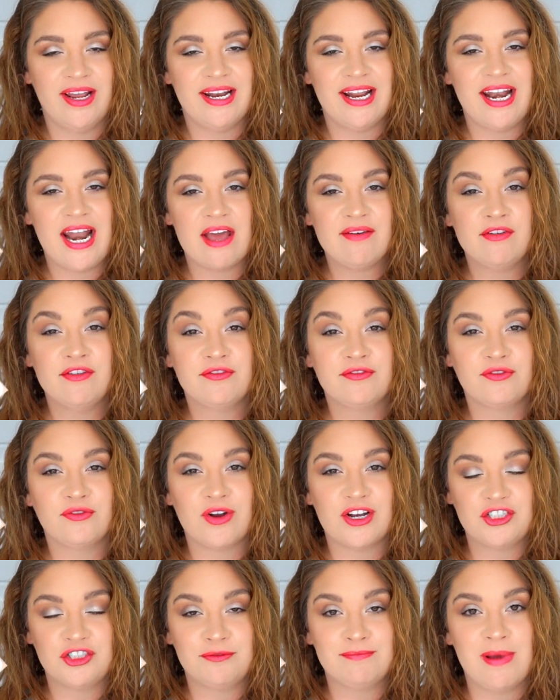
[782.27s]
and have a
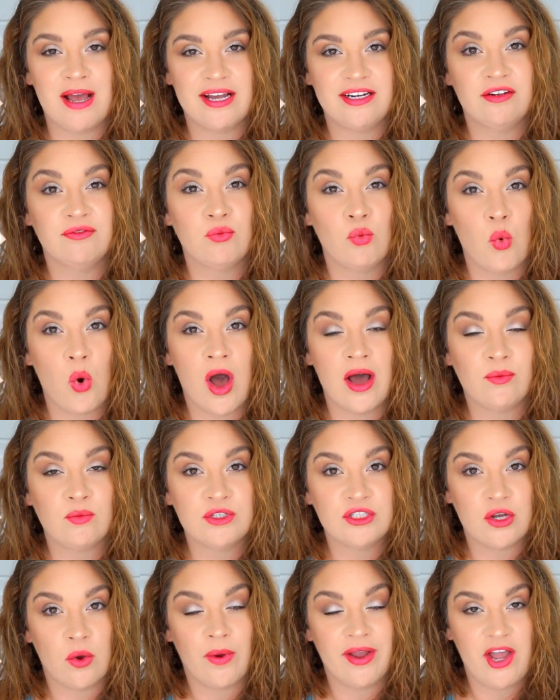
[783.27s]
fresh mind of what
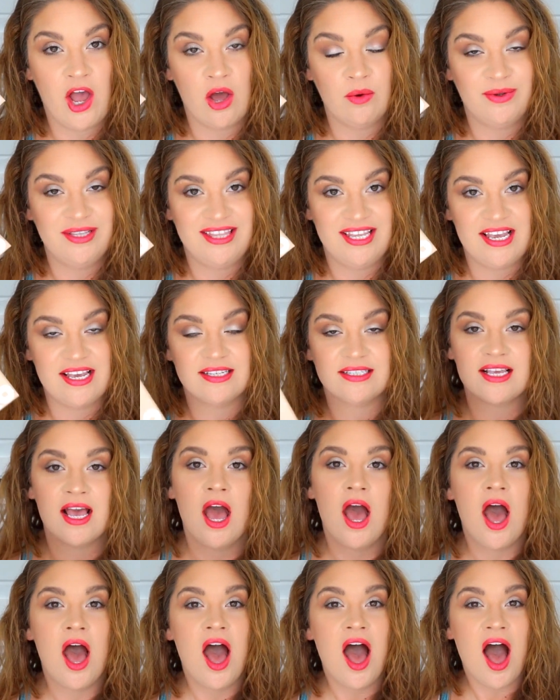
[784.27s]
was going on with these.
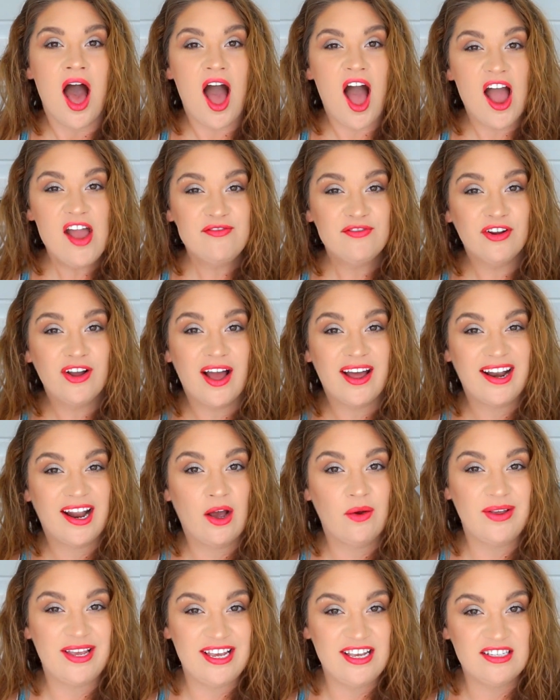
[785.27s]
I forgot
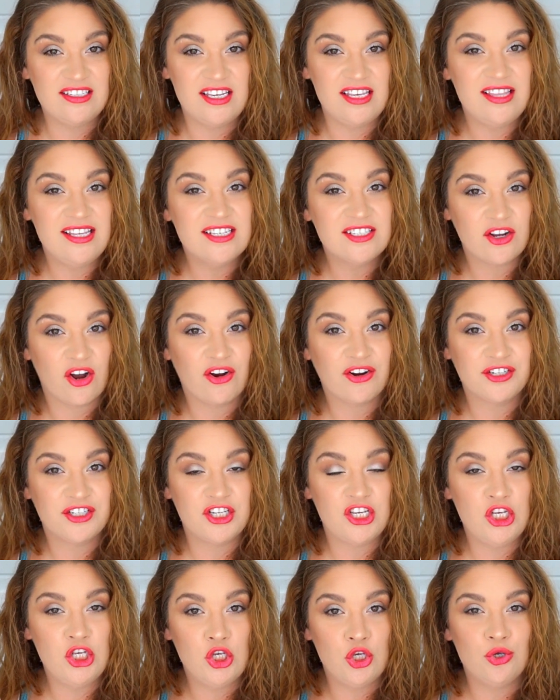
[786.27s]
how easy these are
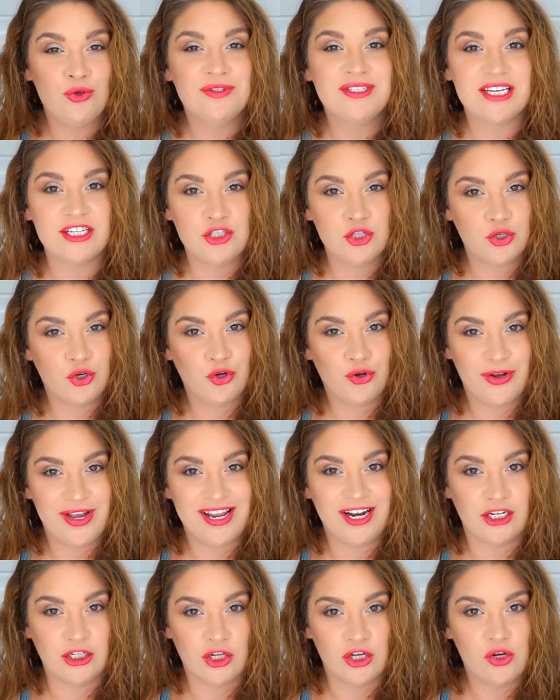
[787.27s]
to use and to
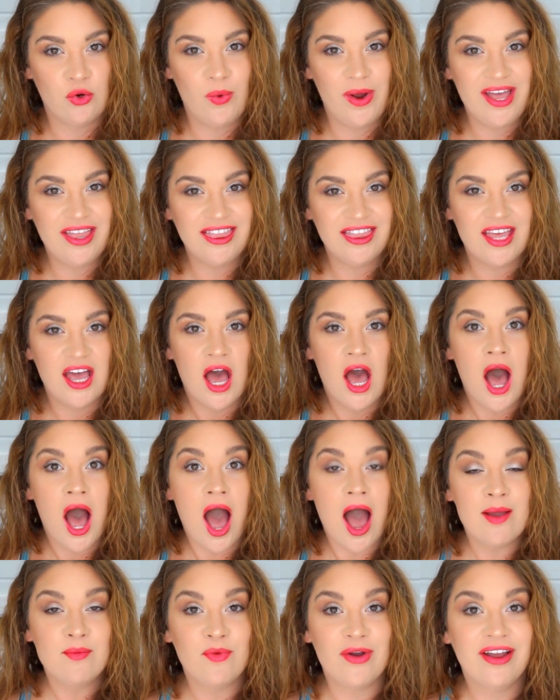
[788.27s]
create a look with.
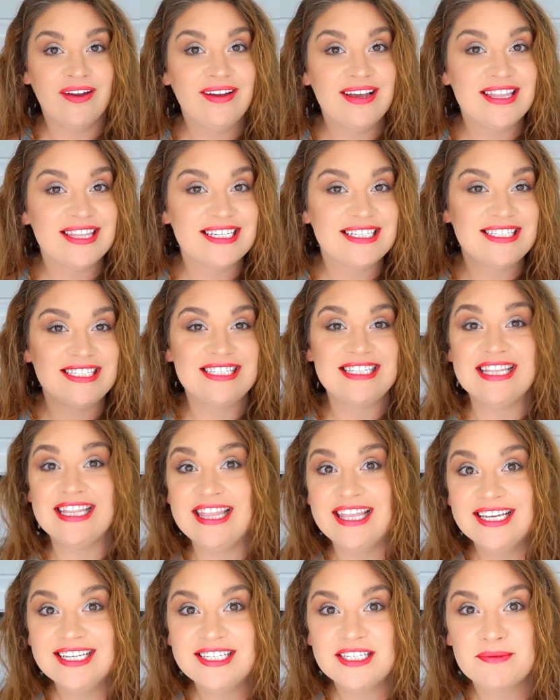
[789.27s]
I'm wearing this
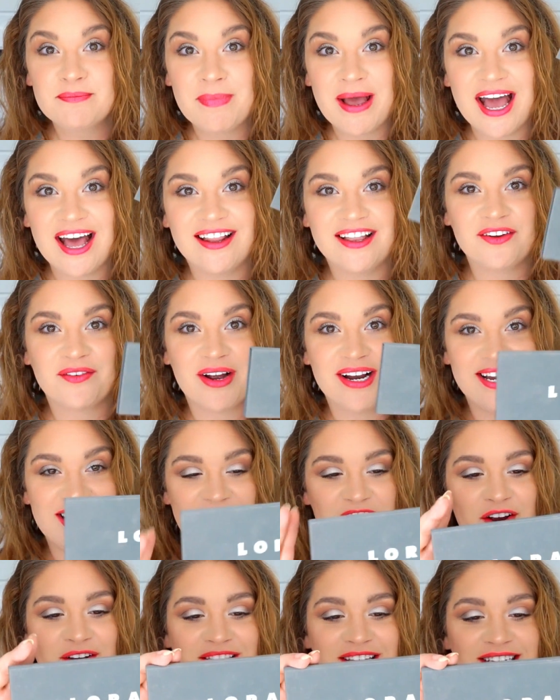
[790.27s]
palette right
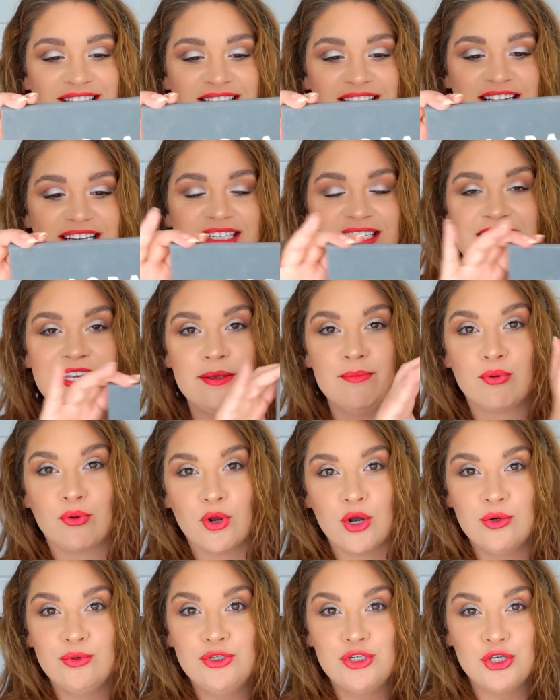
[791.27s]
here. This is the
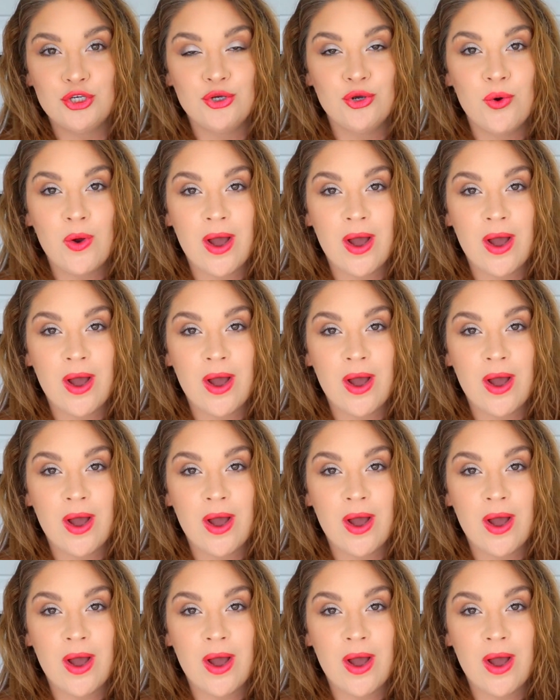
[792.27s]
Pro 2.